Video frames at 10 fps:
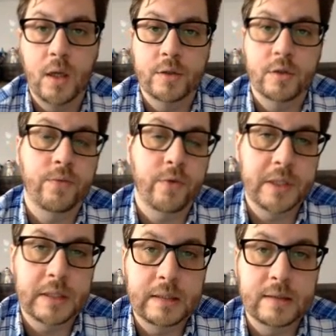So for
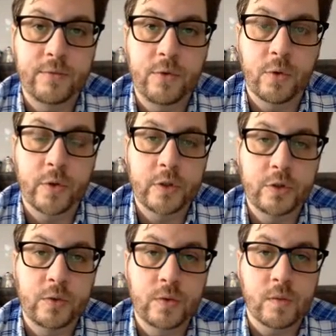instance, if you're going to
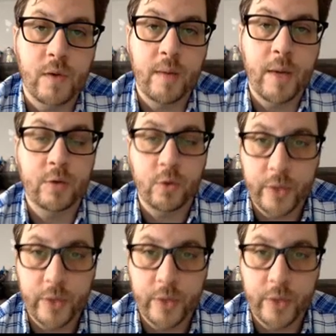choose to write about